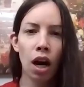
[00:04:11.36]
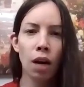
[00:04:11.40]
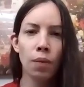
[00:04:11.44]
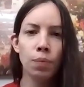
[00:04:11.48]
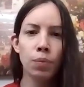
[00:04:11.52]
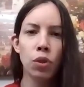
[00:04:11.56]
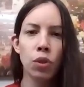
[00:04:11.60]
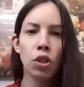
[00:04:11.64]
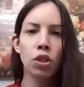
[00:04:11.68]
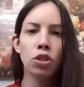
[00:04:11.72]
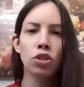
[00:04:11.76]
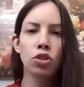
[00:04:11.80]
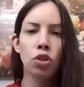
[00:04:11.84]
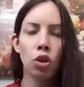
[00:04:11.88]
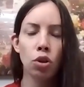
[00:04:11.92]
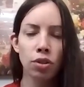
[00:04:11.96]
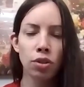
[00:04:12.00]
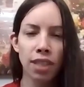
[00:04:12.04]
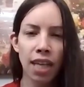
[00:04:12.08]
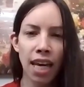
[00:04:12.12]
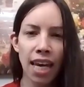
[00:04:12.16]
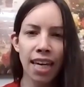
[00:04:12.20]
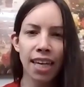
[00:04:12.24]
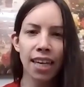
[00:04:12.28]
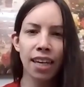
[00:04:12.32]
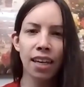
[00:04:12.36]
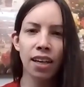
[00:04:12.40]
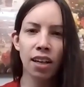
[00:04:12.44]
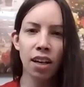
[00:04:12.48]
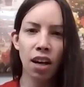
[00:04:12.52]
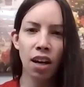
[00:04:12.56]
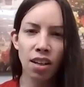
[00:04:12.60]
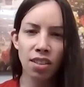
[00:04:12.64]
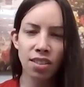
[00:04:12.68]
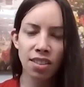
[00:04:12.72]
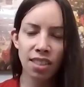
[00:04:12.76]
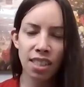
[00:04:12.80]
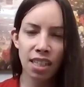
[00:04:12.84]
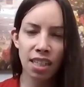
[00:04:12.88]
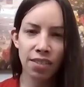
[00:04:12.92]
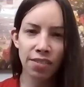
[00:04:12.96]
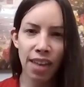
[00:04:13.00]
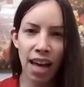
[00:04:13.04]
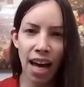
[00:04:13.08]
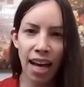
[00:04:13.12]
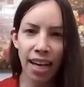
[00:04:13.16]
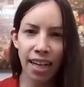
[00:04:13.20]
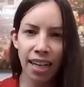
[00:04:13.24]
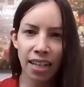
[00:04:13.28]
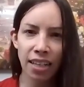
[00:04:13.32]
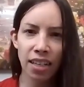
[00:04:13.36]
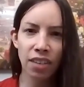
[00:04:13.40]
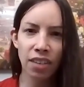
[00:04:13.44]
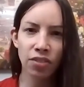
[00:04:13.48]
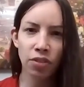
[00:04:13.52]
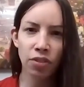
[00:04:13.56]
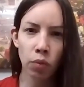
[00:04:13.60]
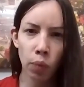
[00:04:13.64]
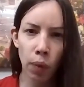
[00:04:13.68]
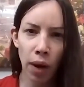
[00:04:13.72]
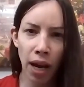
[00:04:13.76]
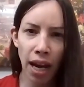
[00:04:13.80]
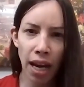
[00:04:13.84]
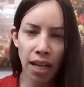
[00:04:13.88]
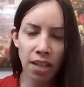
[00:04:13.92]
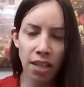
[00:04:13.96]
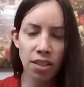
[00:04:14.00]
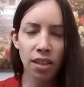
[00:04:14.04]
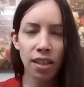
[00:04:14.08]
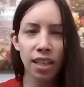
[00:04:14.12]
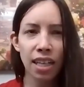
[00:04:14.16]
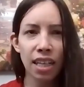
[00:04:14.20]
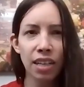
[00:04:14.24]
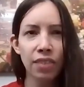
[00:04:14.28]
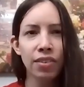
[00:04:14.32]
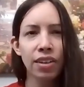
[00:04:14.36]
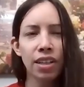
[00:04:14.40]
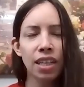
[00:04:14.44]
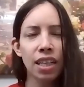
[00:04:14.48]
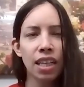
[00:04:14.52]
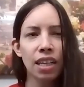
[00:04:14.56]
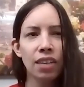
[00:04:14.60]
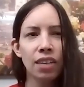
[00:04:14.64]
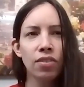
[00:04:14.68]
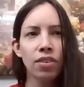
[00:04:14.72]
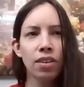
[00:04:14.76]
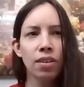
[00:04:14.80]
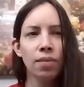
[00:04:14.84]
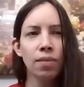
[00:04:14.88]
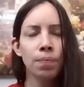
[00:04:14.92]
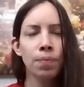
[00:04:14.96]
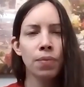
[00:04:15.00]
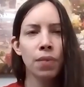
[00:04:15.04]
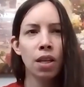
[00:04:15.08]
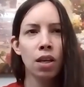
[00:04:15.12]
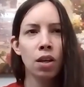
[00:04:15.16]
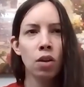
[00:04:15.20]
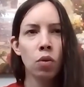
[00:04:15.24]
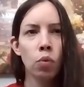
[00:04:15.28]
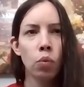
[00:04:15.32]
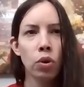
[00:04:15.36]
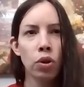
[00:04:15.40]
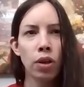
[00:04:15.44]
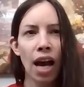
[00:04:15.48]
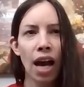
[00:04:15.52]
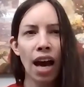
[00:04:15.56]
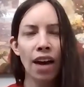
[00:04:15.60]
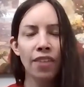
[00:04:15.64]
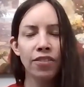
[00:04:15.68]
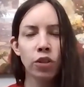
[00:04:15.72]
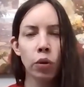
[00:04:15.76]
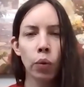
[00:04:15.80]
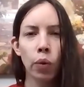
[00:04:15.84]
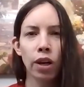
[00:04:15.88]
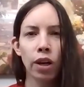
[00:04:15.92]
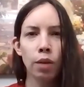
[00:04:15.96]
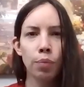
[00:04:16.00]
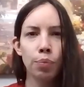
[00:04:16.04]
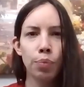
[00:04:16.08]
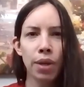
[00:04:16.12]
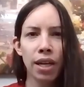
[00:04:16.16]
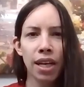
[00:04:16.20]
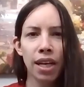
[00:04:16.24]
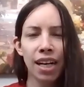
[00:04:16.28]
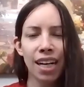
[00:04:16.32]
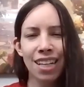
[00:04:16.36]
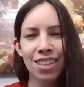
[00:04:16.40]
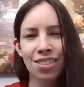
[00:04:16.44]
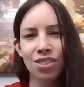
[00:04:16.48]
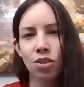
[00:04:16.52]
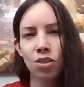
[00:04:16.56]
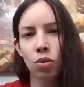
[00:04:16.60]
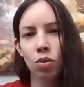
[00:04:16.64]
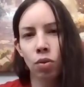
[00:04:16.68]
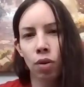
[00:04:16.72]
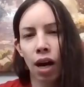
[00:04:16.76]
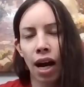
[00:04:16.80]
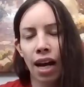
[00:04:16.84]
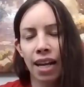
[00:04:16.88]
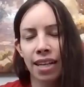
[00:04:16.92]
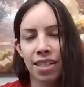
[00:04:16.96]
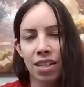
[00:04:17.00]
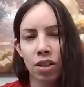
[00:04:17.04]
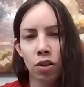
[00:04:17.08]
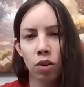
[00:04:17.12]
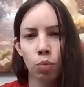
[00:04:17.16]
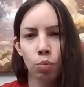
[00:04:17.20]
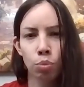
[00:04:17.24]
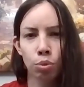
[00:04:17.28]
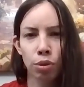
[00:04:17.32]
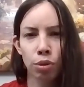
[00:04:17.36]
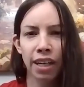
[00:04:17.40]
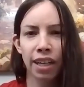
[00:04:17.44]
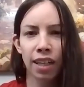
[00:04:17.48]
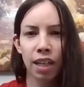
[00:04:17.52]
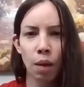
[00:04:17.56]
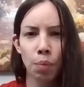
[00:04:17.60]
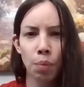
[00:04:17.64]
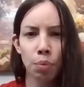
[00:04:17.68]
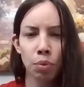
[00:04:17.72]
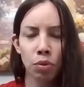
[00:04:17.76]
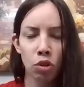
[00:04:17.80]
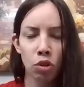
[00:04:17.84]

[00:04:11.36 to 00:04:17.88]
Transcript: You can start taking custody of that in different ways. And then even when you have quite a bit, it is still ideal to break it up a